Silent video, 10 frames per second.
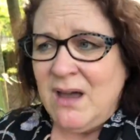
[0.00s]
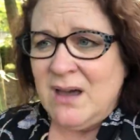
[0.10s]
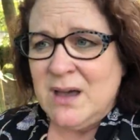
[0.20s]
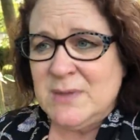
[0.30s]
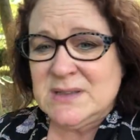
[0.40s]

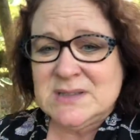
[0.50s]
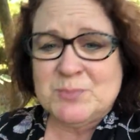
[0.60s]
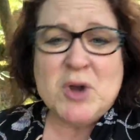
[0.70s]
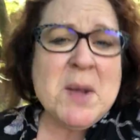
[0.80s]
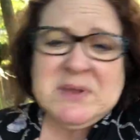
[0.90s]
It's
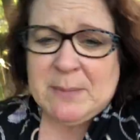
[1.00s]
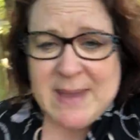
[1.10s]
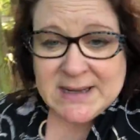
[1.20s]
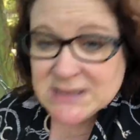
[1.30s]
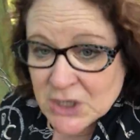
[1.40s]
probably a
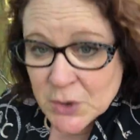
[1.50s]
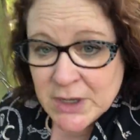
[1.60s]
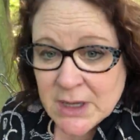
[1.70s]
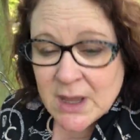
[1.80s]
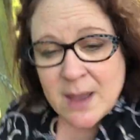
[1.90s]

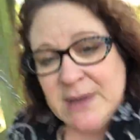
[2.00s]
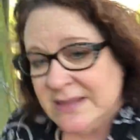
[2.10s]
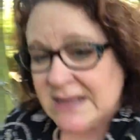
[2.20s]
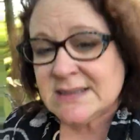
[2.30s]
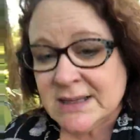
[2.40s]
bacteria. That's